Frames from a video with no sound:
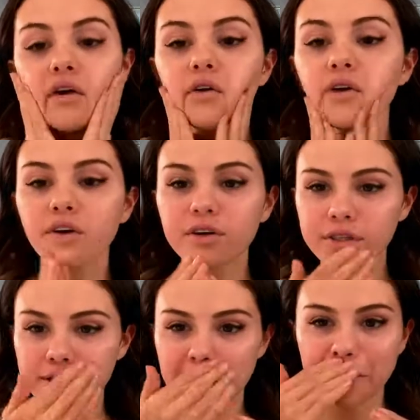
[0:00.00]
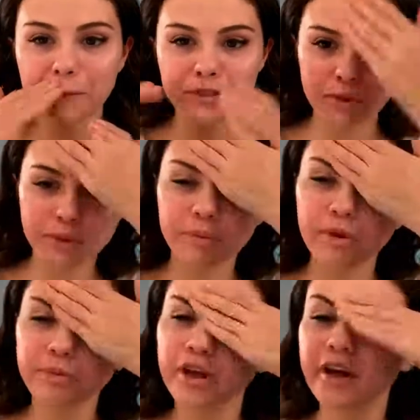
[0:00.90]
You can already tell too when I'm
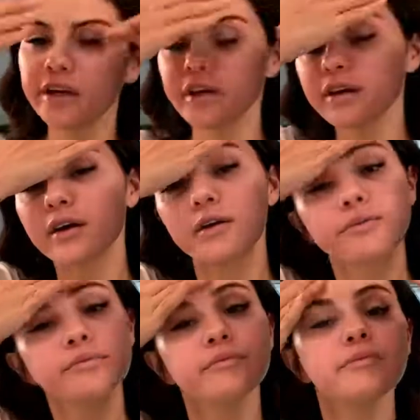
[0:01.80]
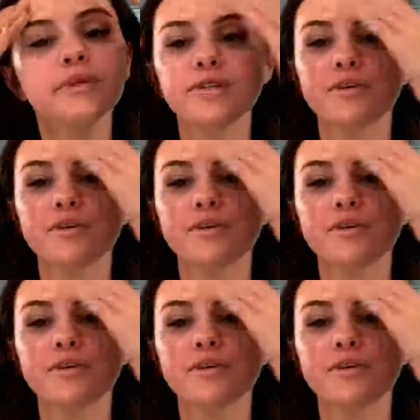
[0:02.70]
applying it how it